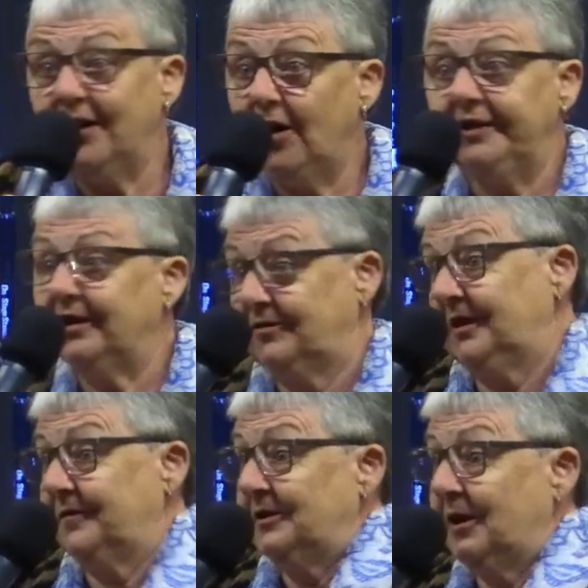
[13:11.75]
Now, I
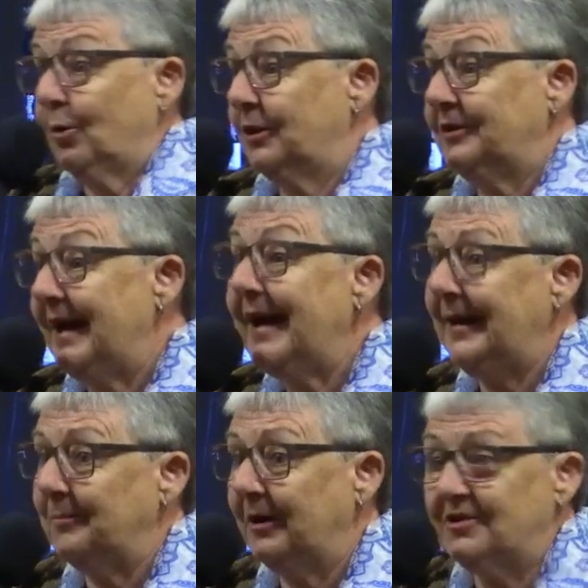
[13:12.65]
don't even know her
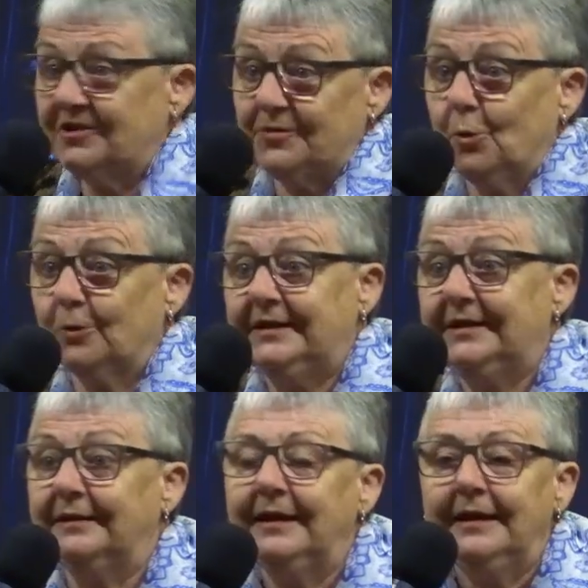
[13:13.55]
name. I just
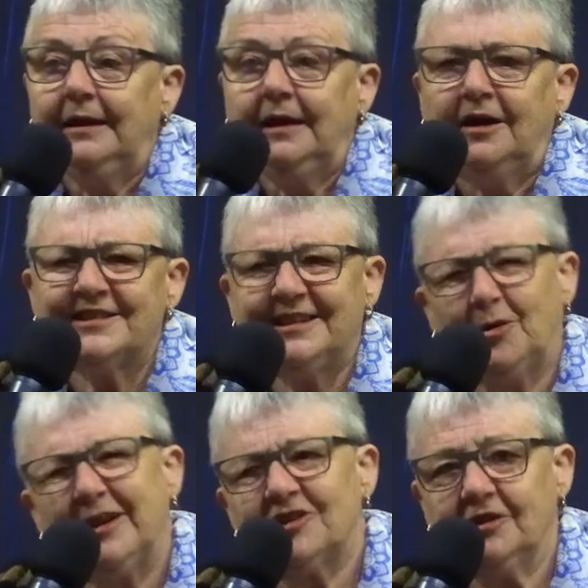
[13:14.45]
walked in. I
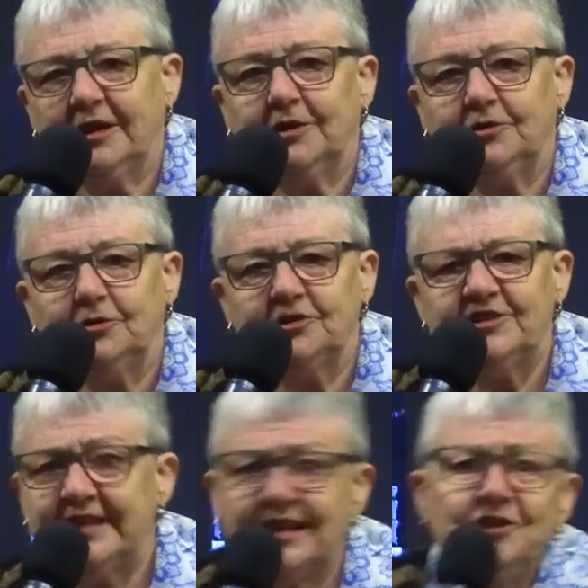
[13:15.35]
said, actually, I do.
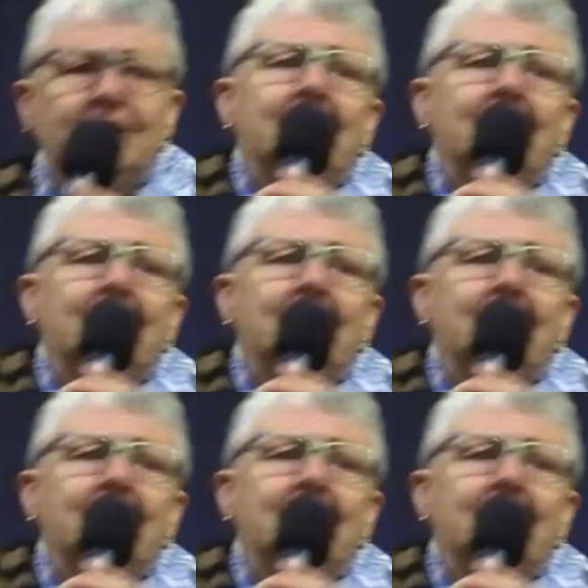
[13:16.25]
She said, can